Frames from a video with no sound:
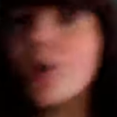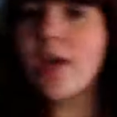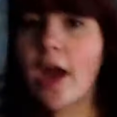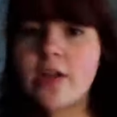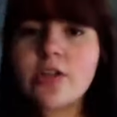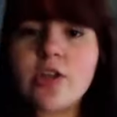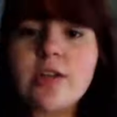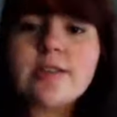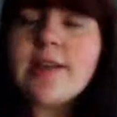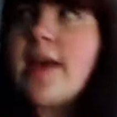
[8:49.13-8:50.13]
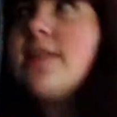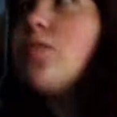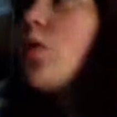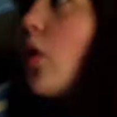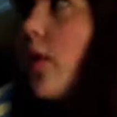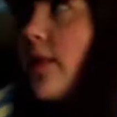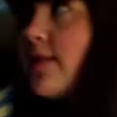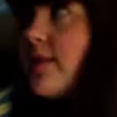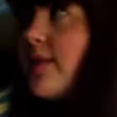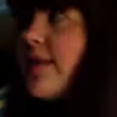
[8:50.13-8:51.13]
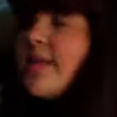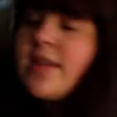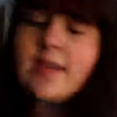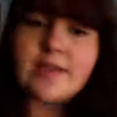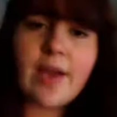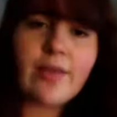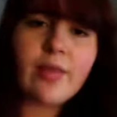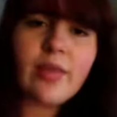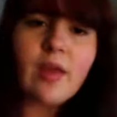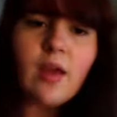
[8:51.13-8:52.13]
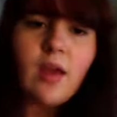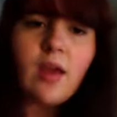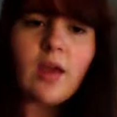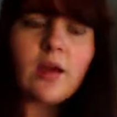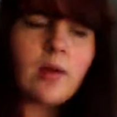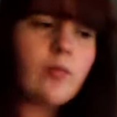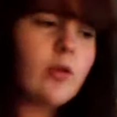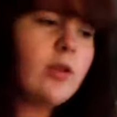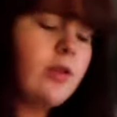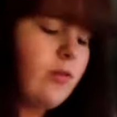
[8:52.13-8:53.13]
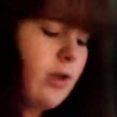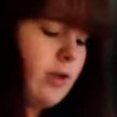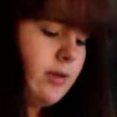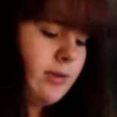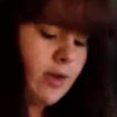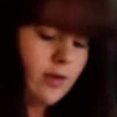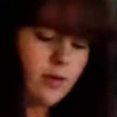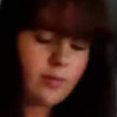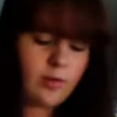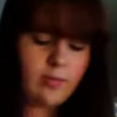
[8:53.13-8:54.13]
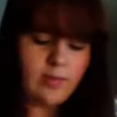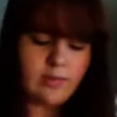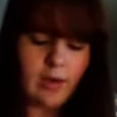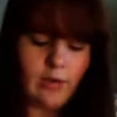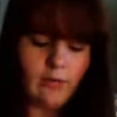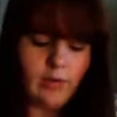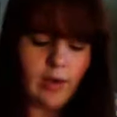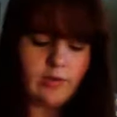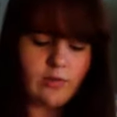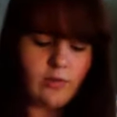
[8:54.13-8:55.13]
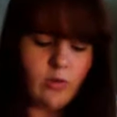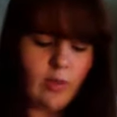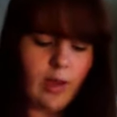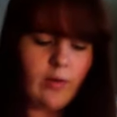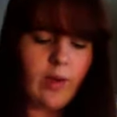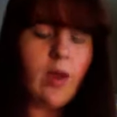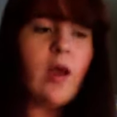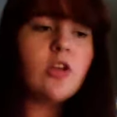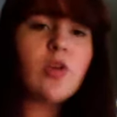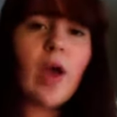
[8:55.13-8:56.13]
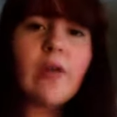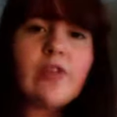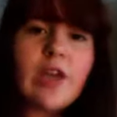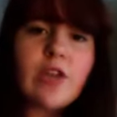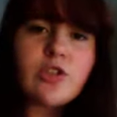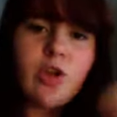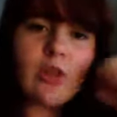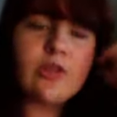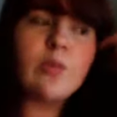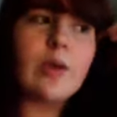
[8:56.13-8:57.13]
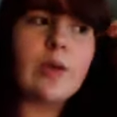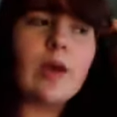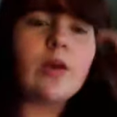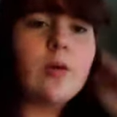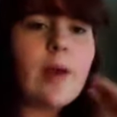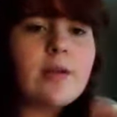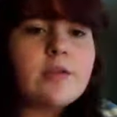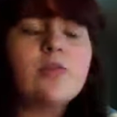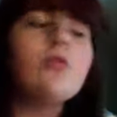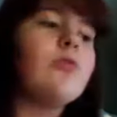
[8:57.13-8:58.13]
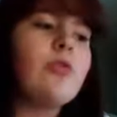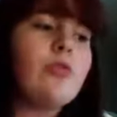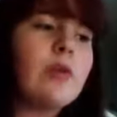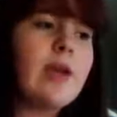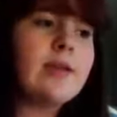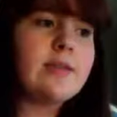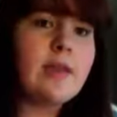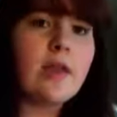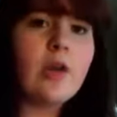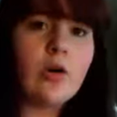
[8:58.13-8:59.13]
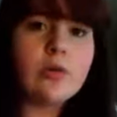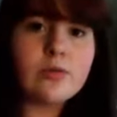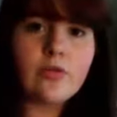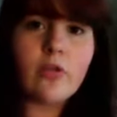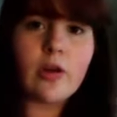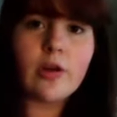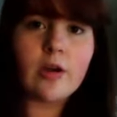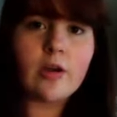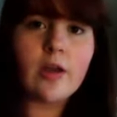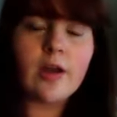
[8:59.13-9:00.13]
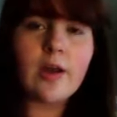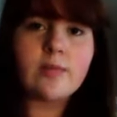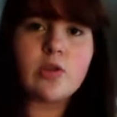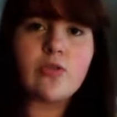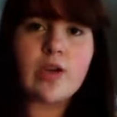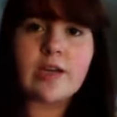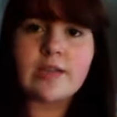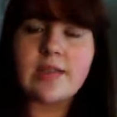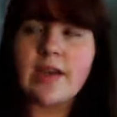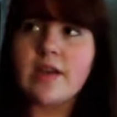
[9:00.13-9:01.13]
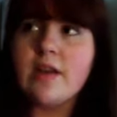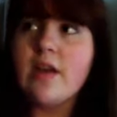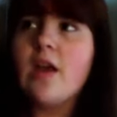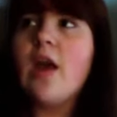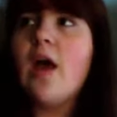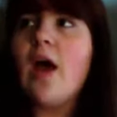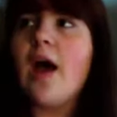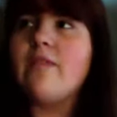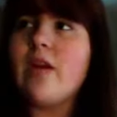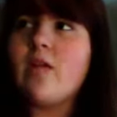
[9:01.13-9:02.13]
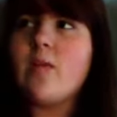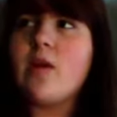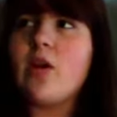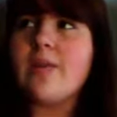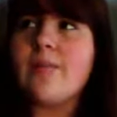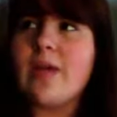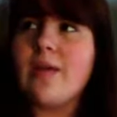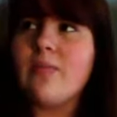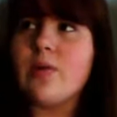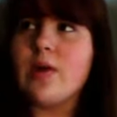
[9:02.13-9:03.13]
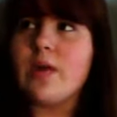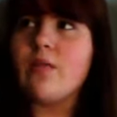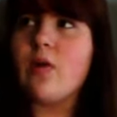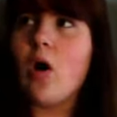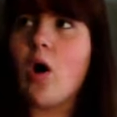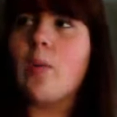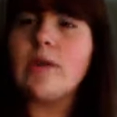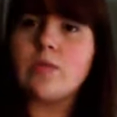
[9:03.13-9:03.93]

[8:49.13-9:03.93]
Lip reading: calendar, it says we're going the 6th to the 10th, and I'm really fucking excited. I'm gonna miss a few days of school, but anyway. So I have vacation all this week. I go back to school for 3 days, and then I go to Florida, and I'm so fucking excited. I've never been on a plane, but I've always